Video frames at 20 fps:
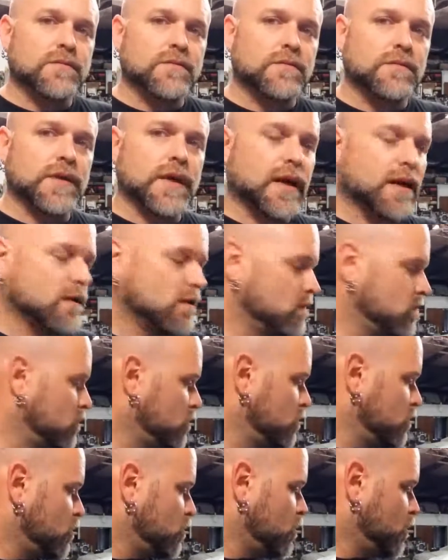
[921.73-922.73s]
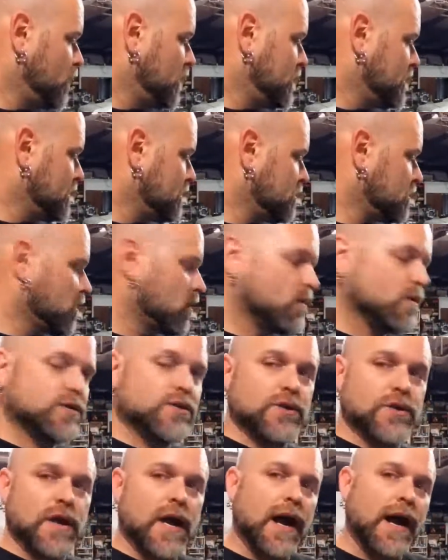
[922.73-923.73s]
Now, we didn't go with
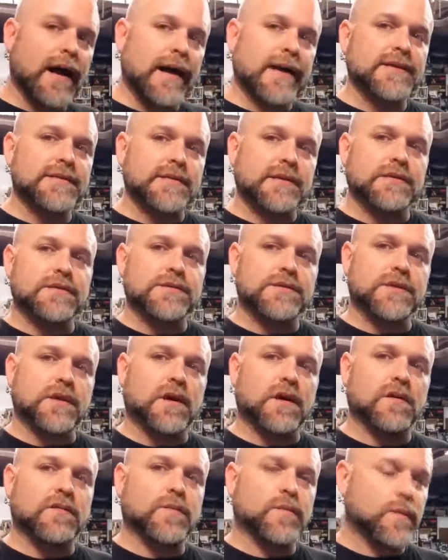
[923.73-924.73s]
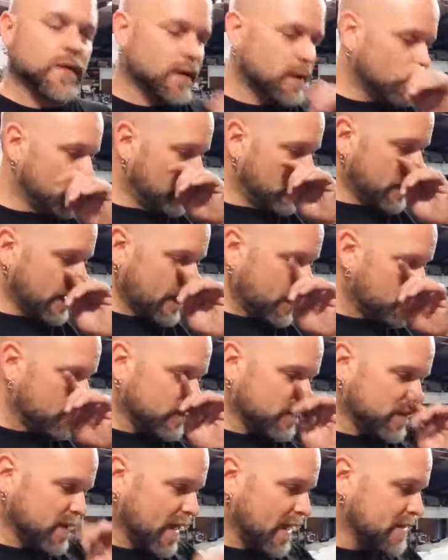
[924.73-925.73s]
your highest end stuff, but
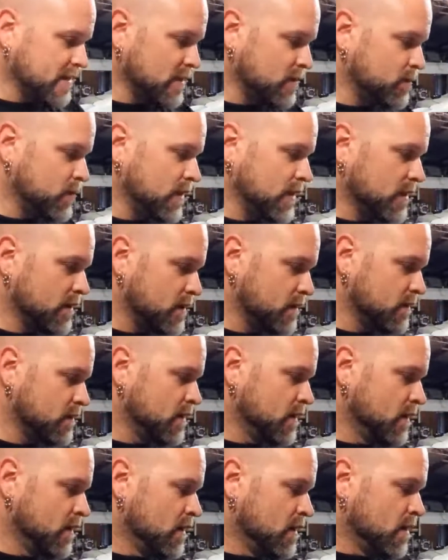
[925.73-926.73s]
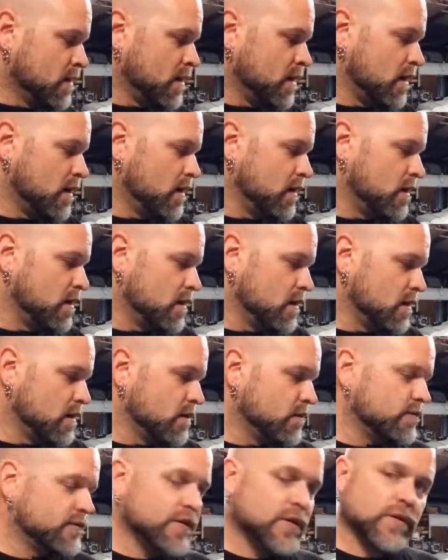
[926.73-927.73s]
I did pick
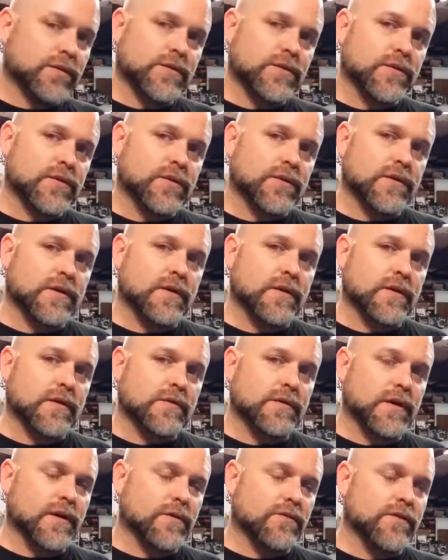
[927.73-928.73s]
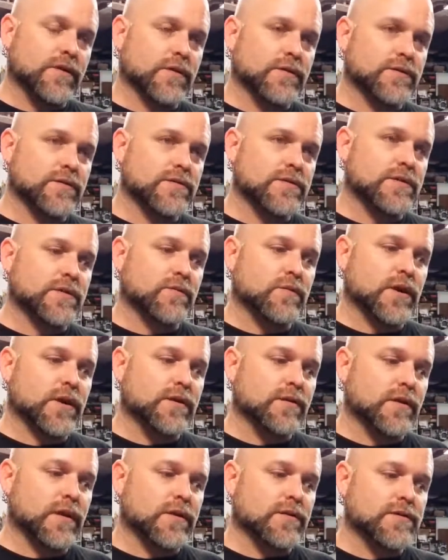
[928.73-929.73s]
filters and
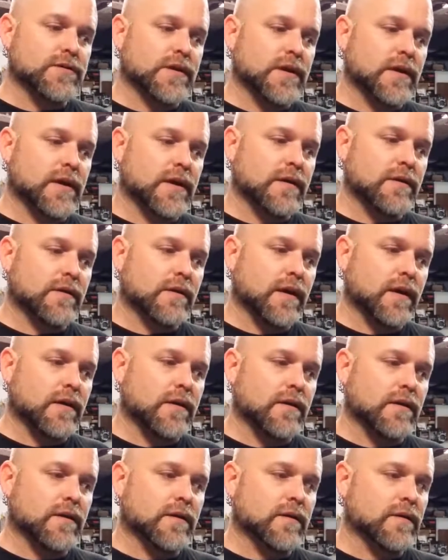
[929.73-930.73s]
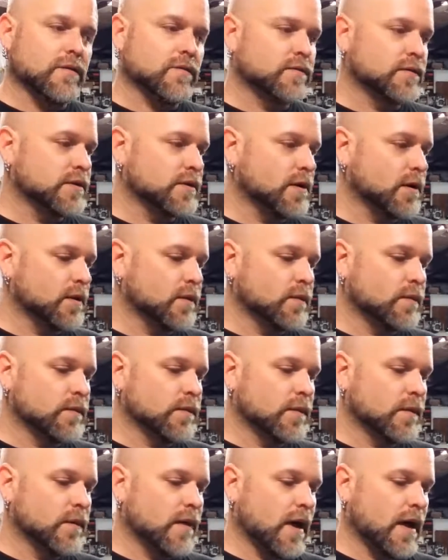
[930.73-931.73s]
regulators that
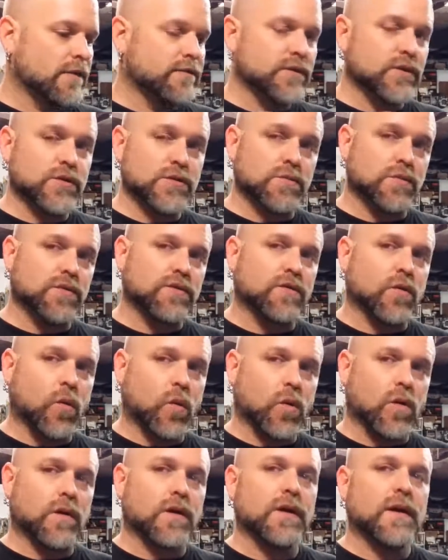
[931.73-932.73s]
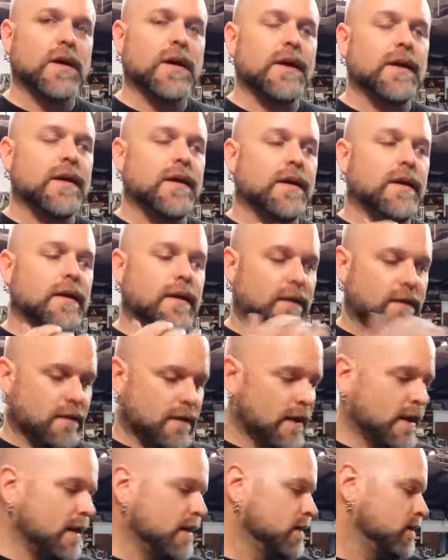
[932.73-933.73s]
I've used before,
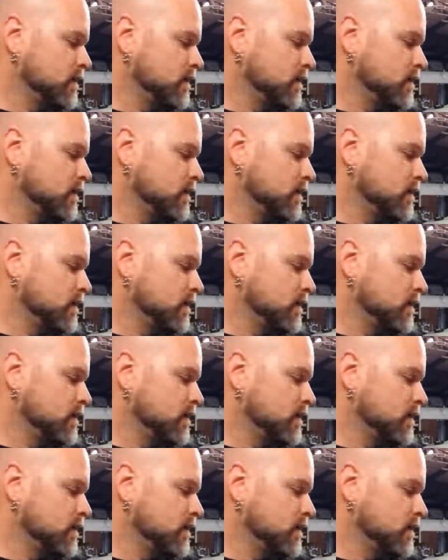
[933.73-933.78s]
and